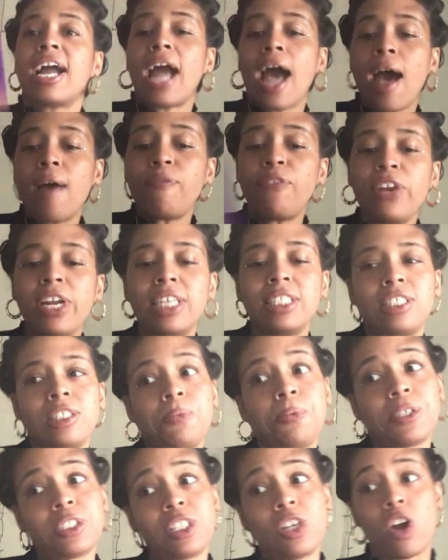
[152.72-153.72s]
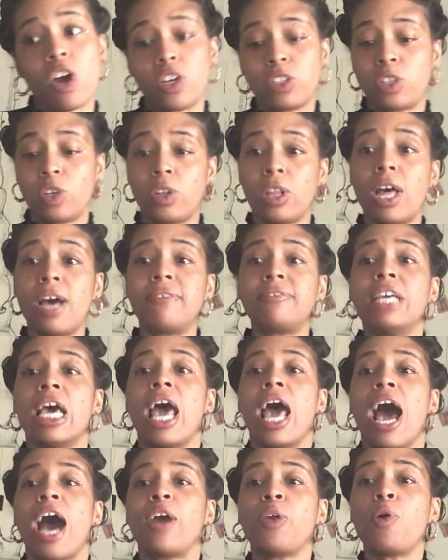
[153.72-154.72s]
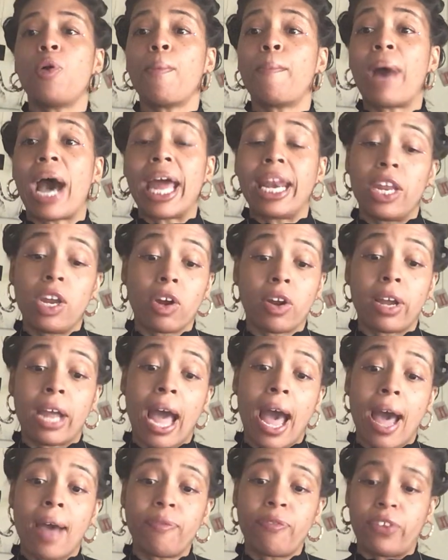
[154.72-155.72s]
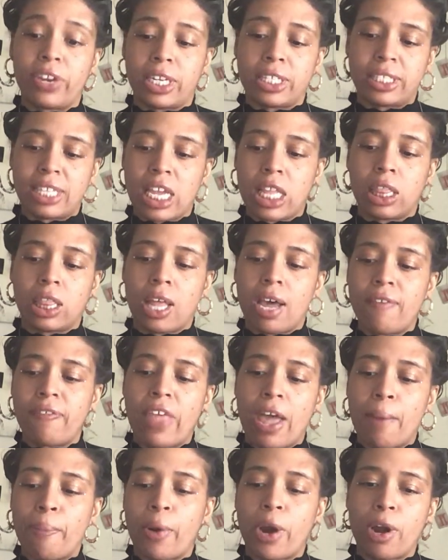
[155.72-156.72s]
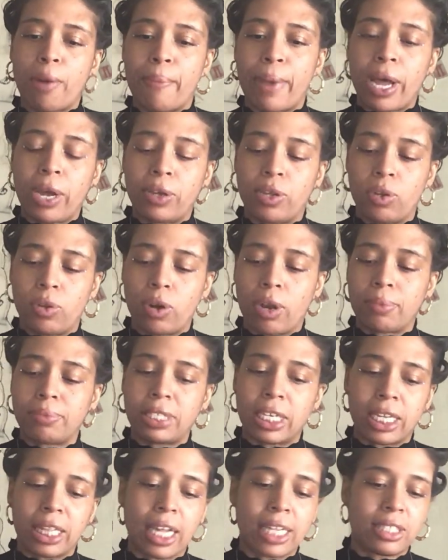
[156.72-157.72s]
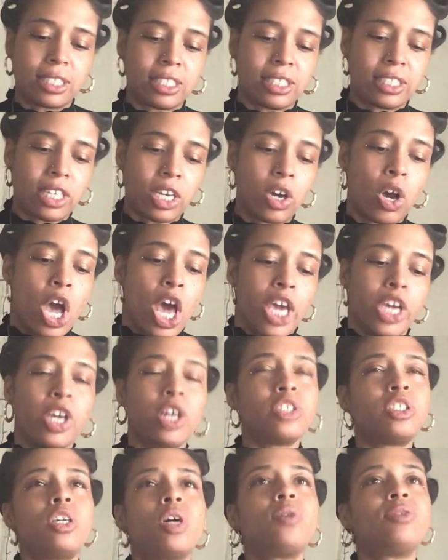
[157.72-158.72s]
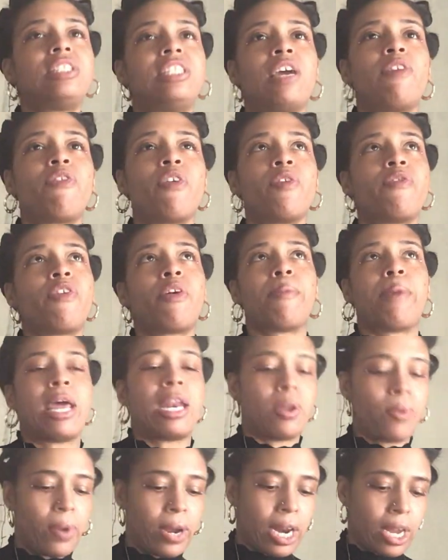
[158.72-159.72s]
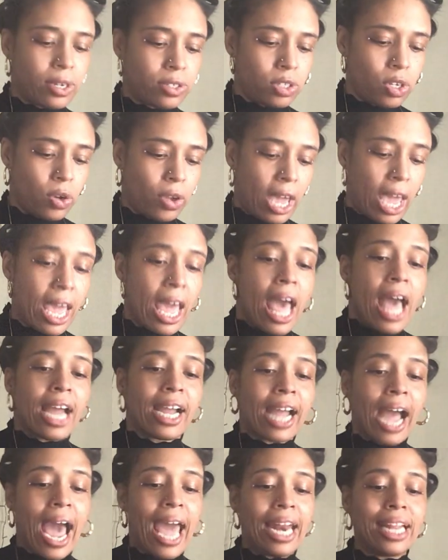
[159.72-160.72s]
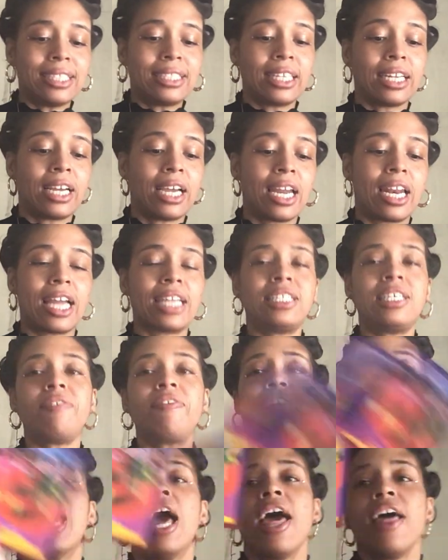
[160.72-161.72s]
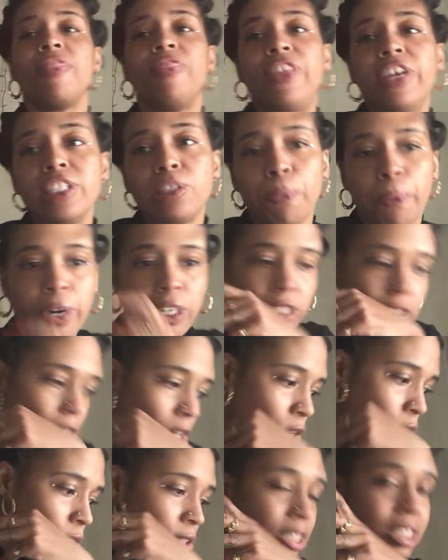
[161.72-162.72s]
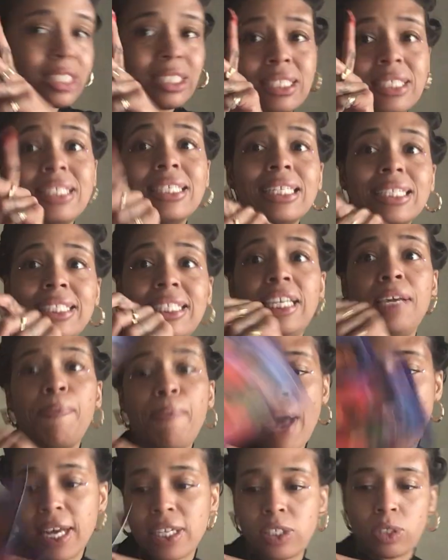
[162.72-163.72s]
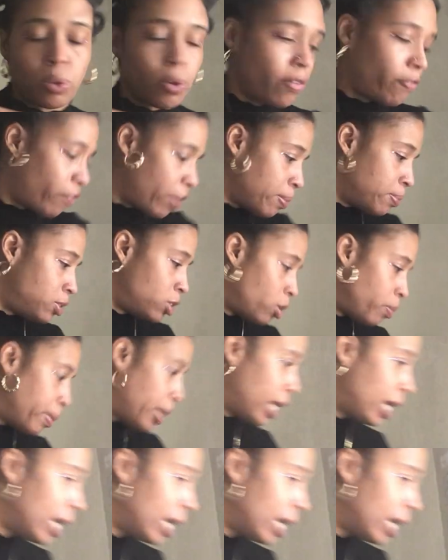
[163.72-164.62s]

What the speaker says: Confidence. This person also loves how you embody your confidence. They love that part about you. You know what I'm saying? That's a skill. You're so different from anyone else, okay? Guidance and connectivity. This person knows this is a deep-ass twin flame soulmate